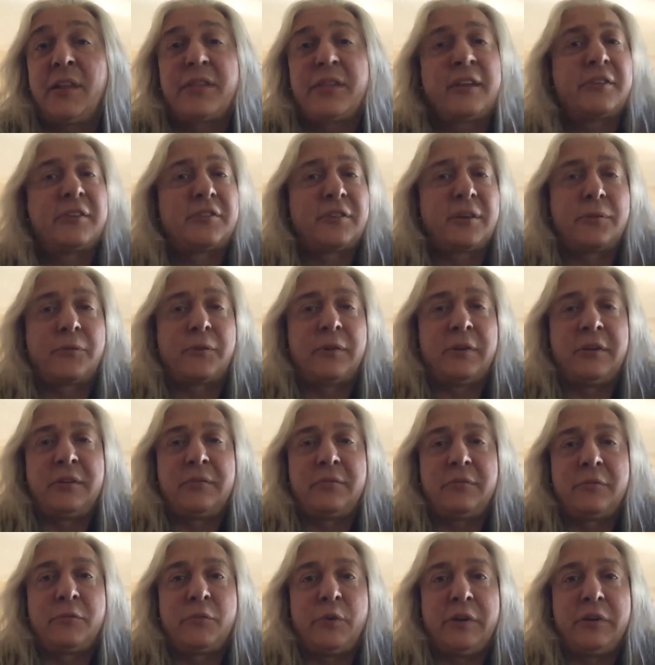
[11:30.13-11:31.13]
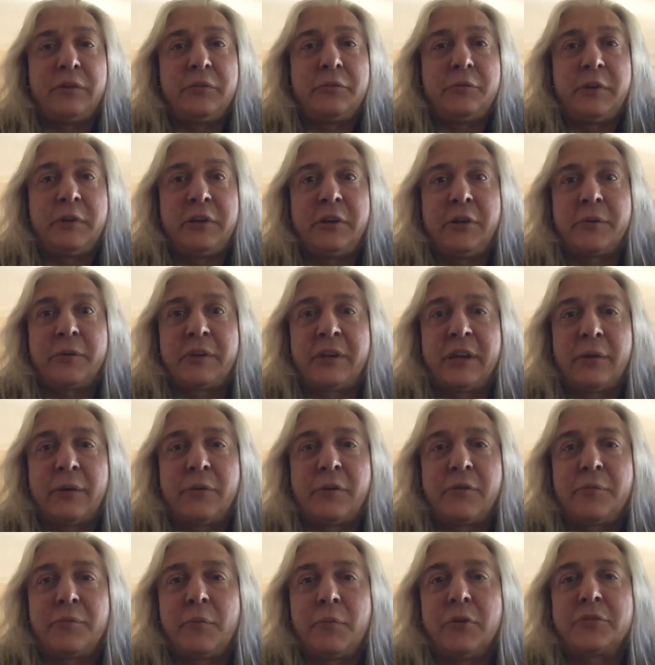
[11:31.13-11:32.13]
Things that we we we don't get
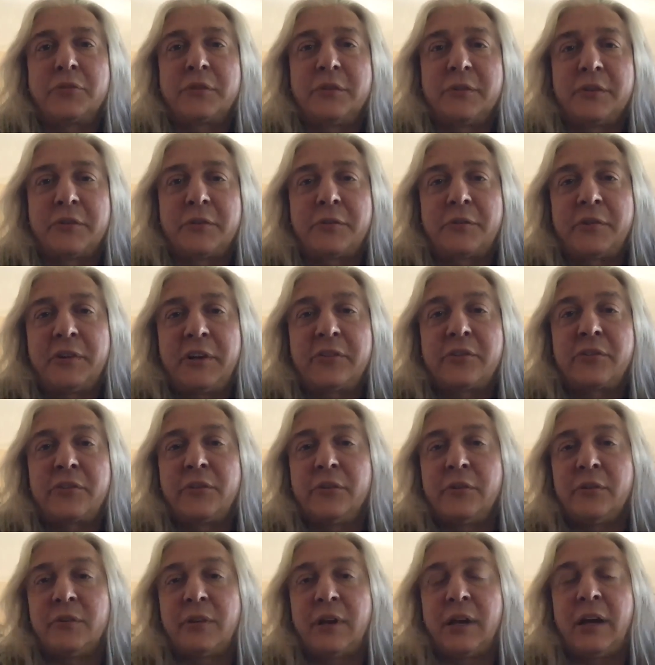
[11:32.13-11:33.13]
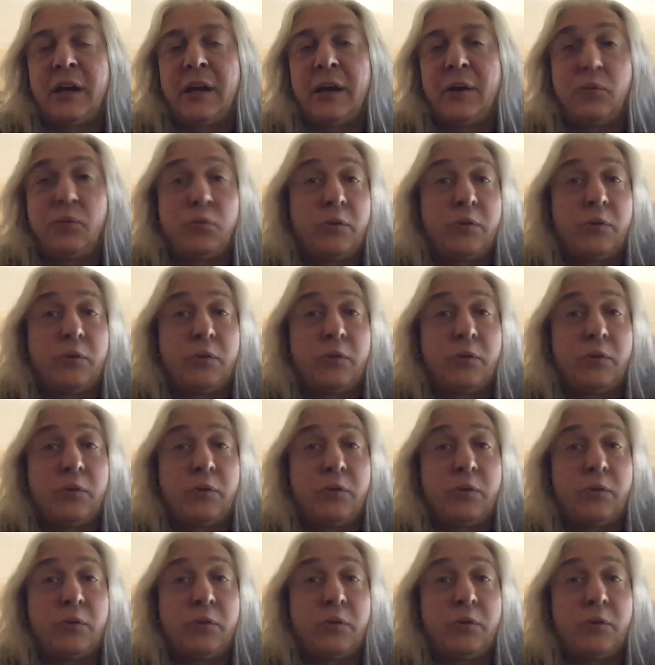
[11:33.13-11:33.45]
with most of the traditional uh,